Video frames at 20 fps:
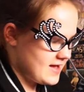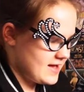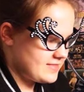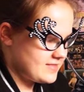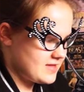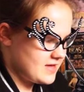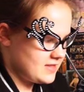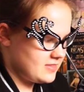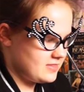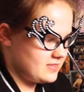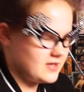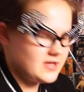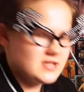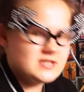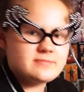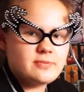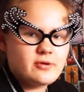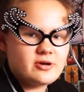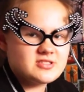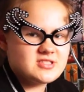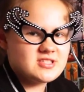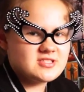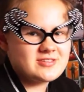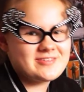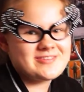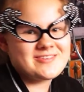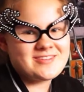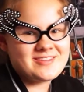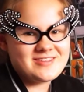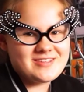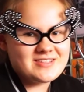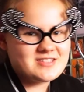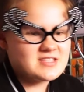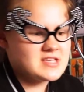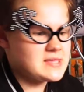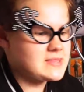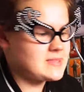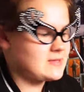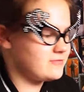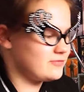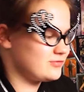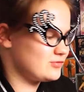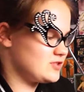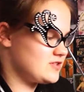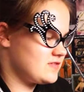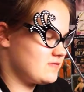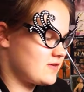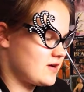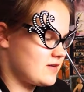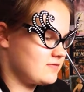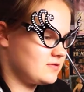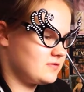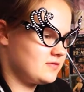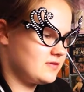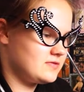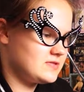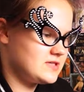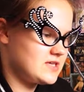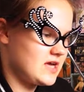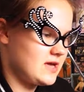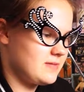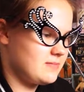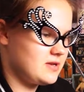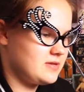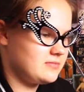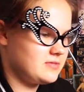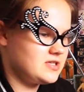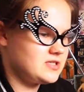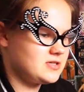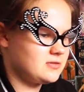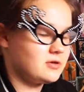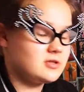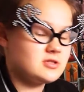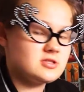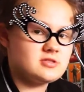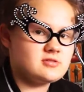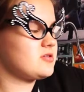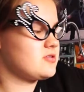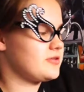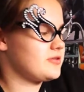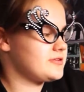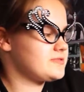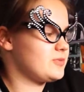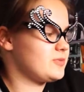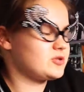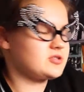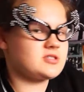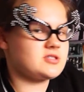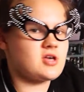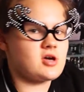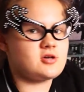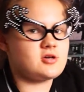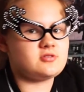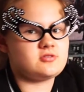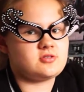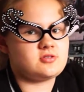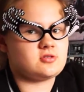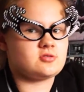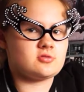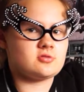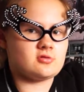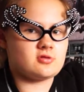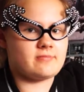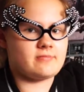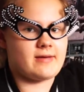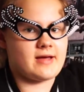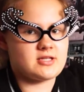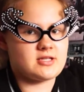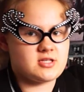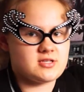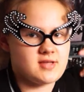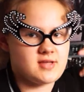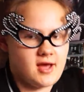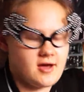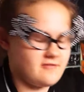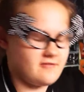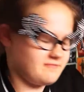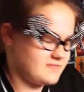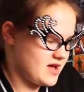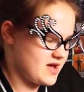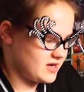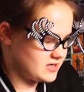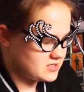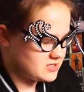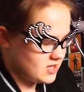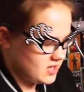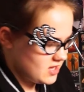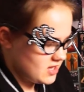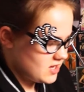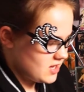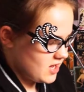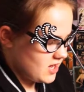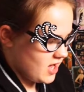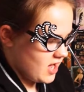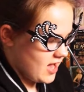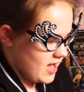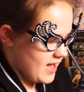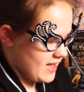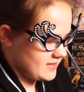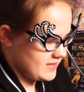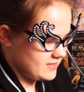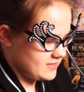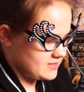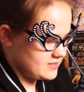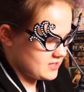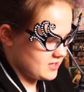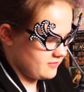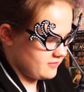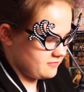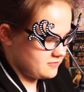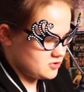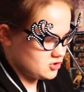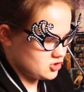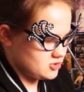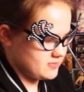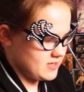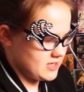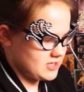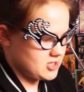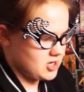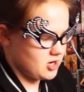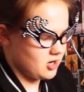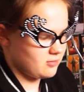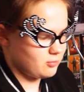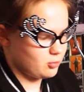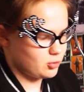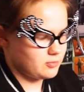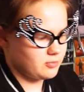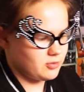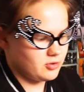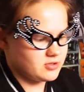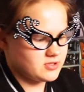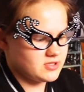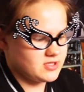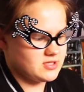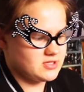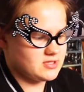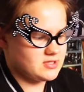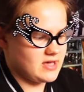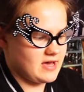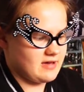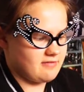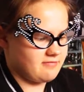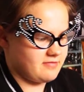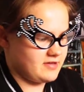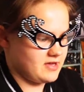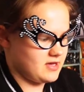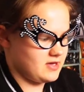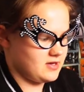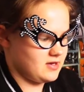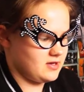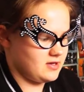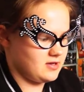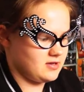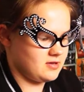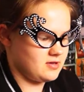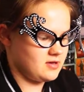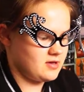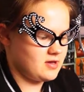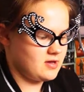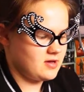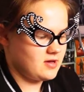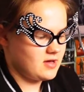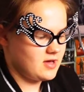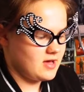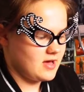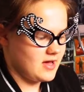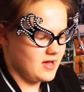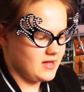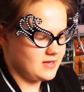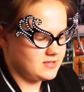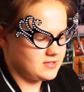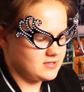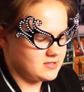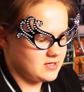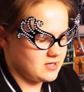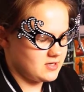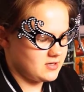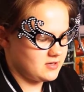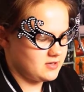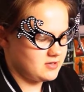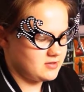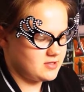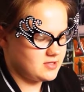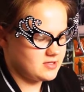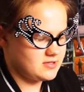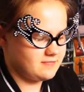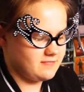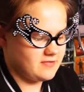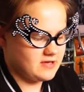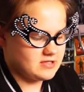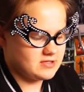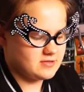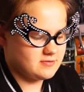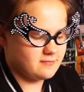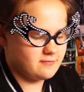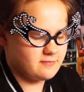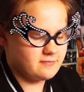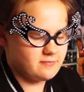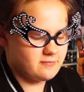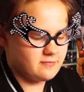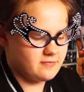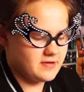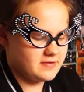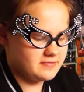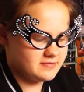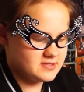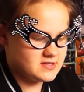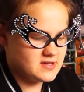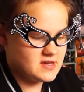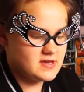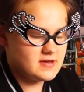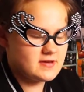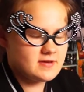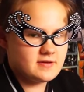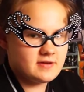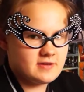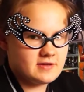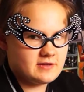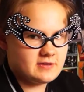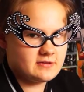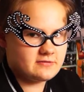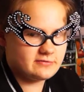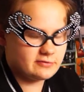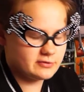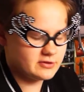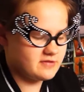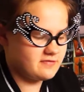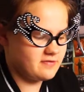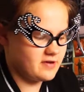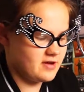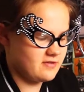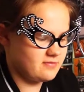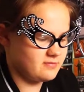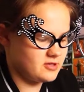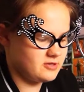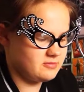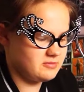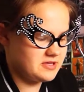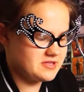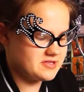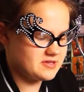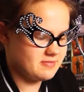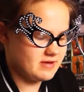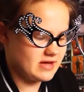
And then these boxes couldn't contain the 45 and 58mm ones, so those boxes I used to store the badges I've made, and I've just made cardboard boxes that fit in here. And this fits 50 45mm